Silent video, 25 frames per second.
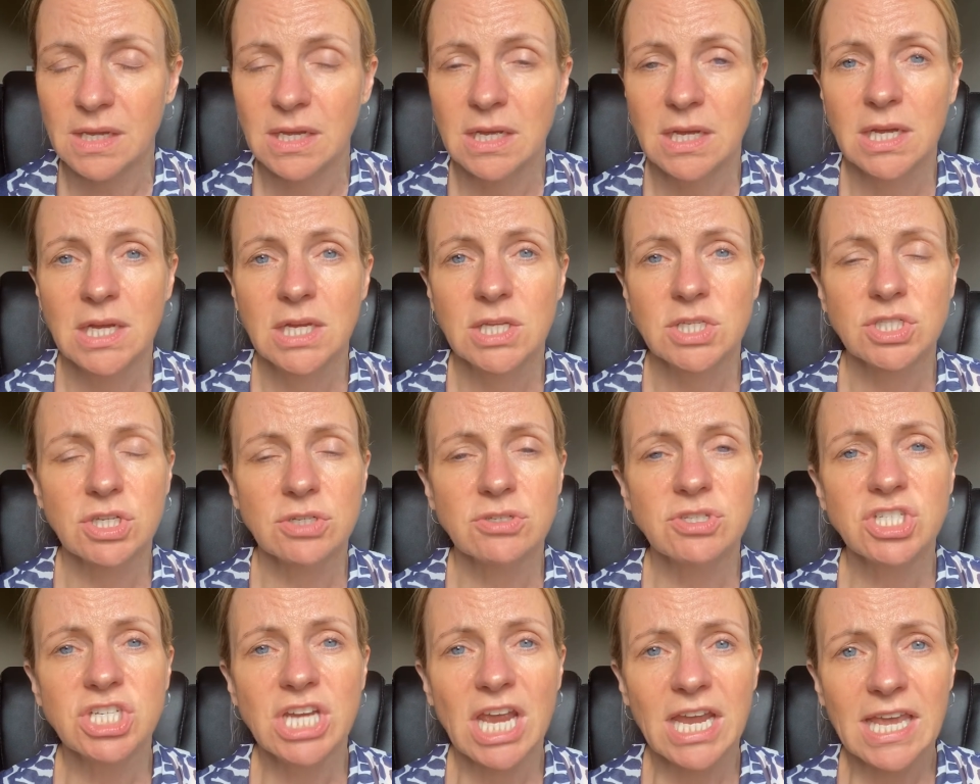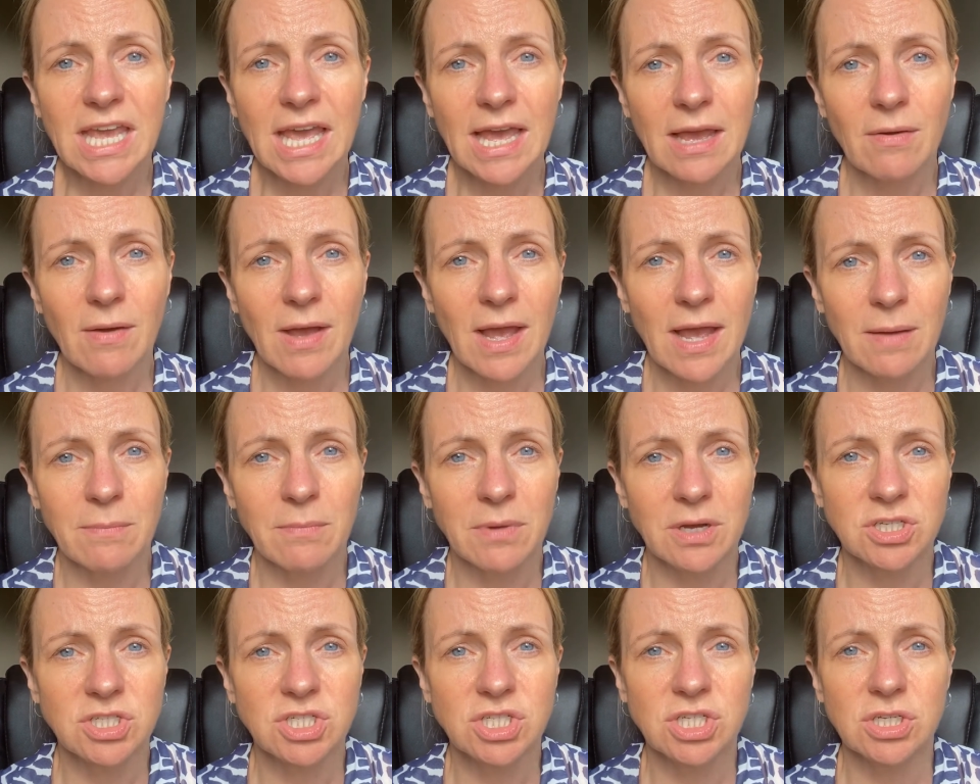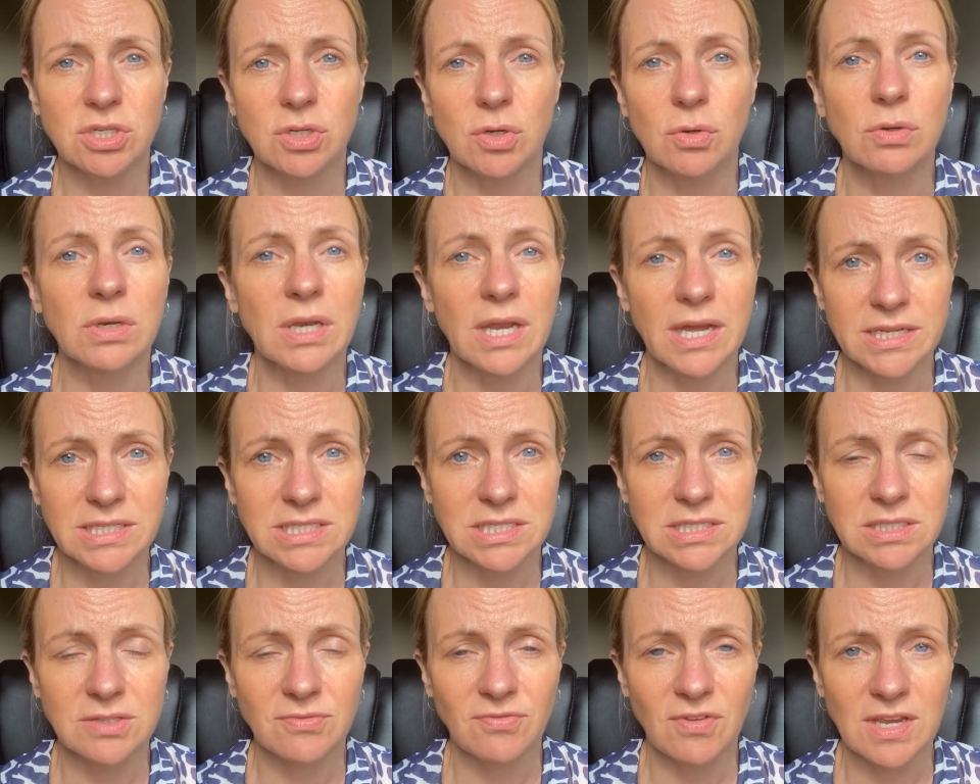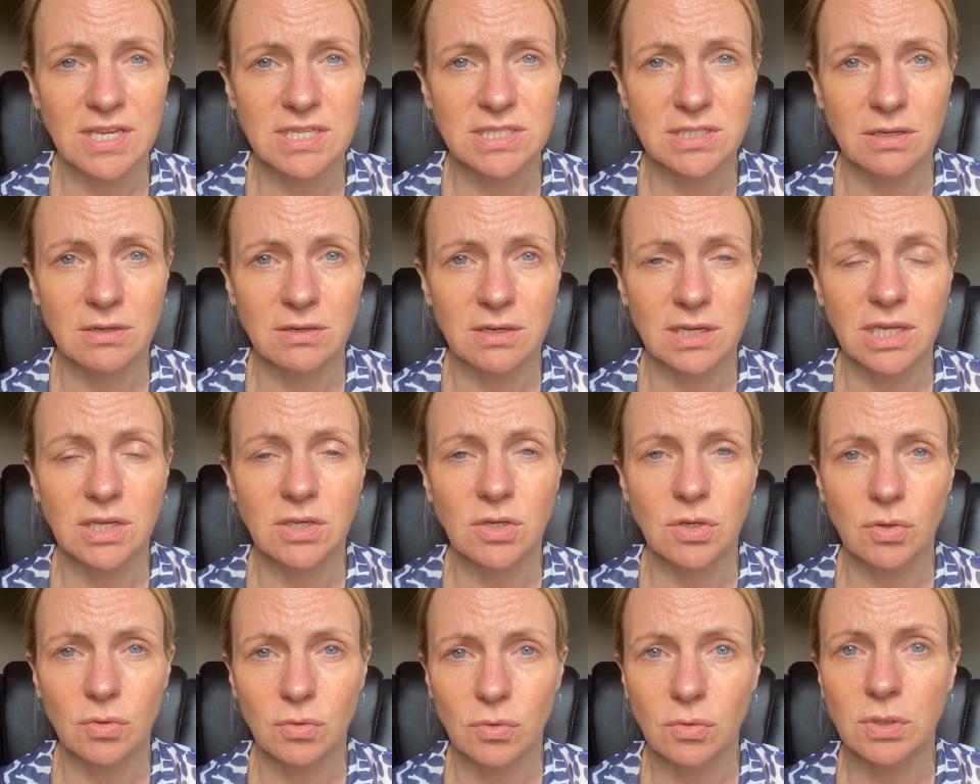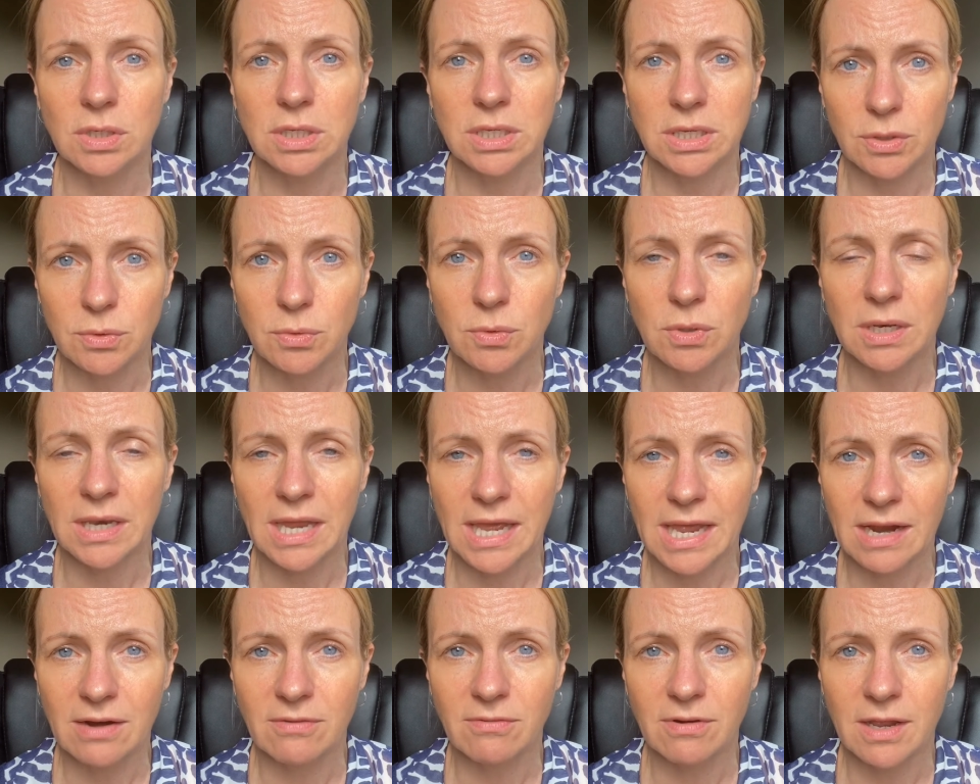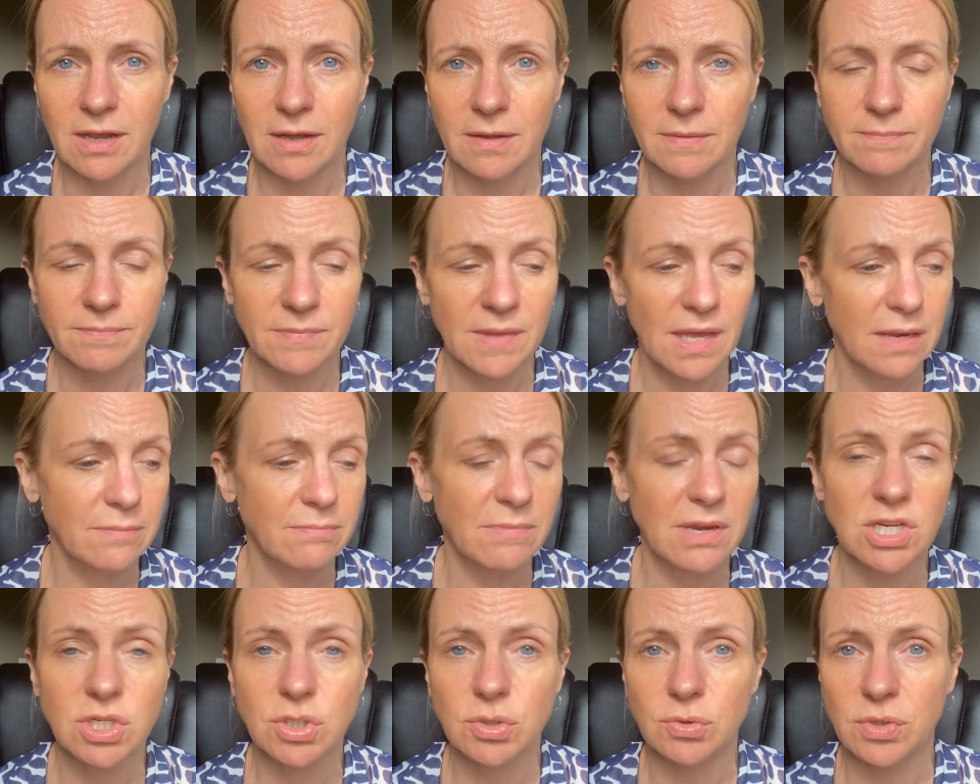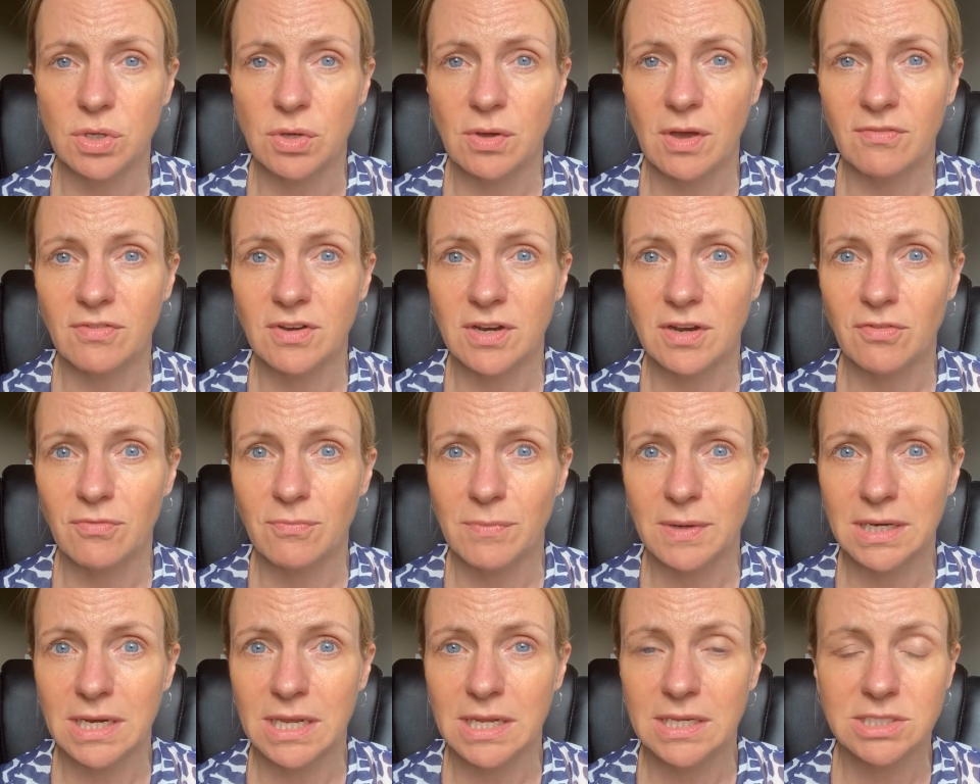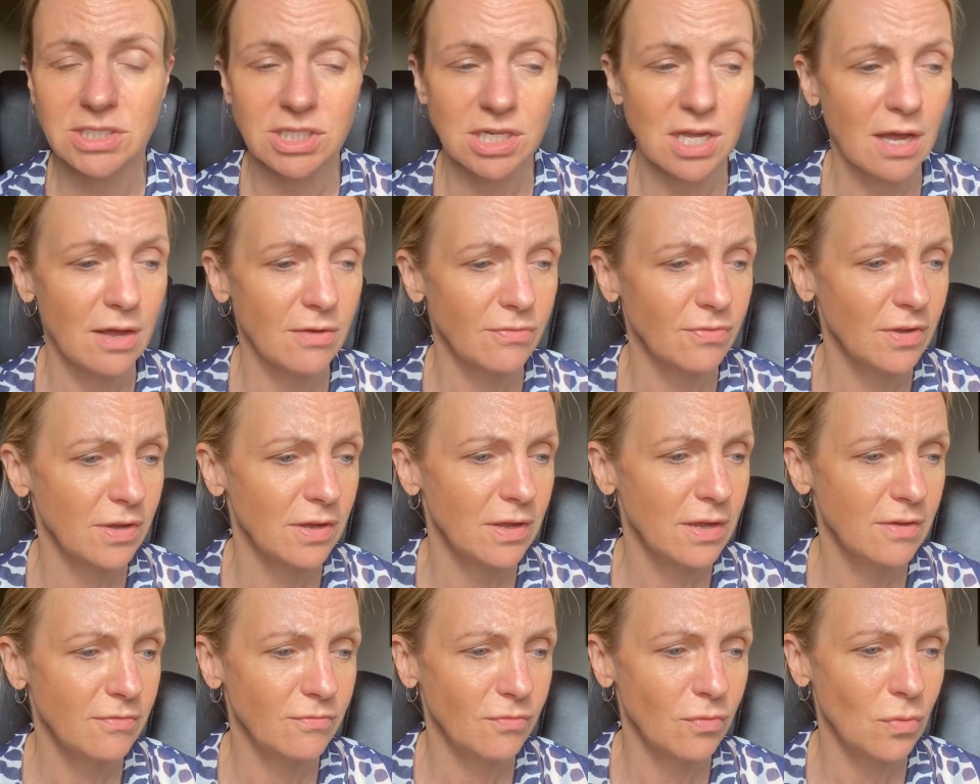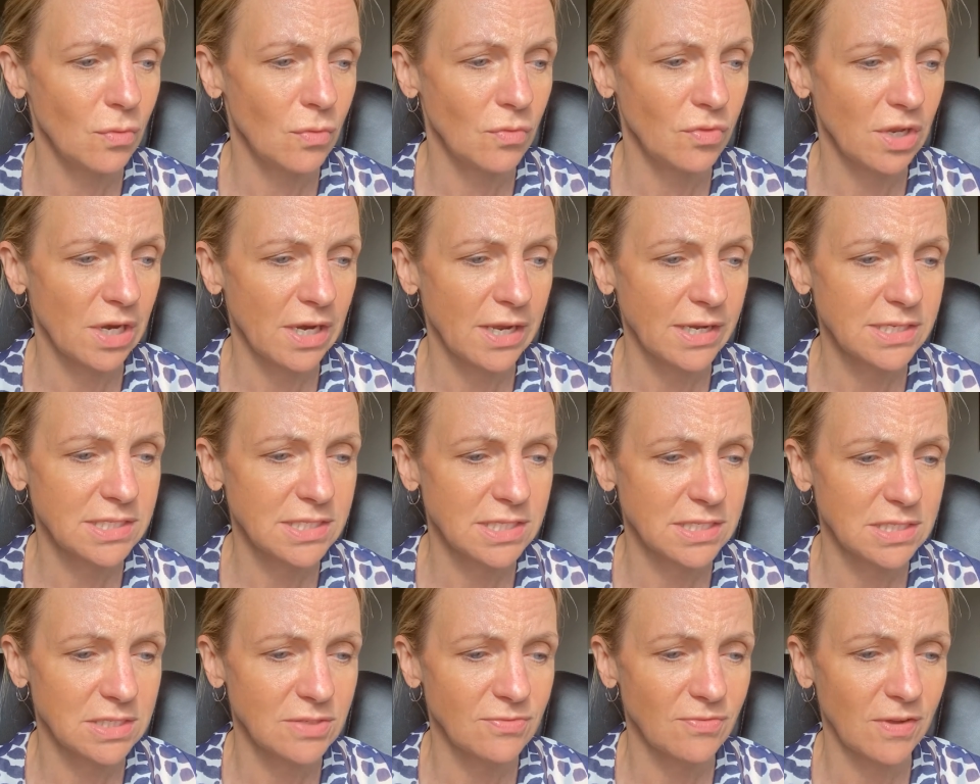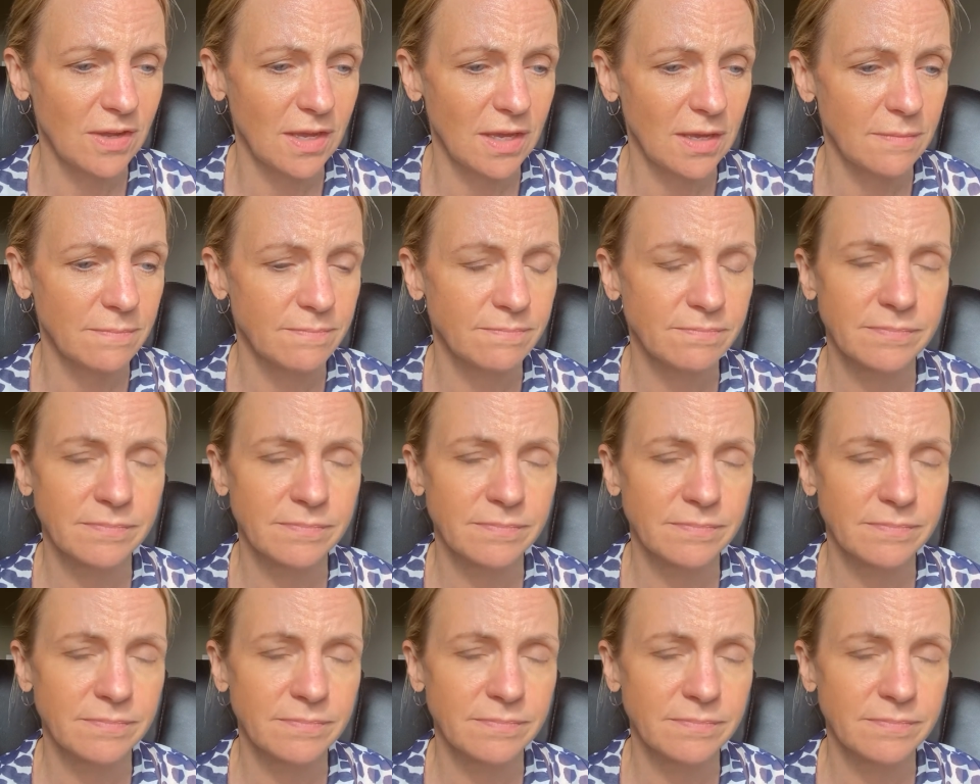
So check out how much your licence fees are in your local area and make sure you have enough money to cover for the licence fee.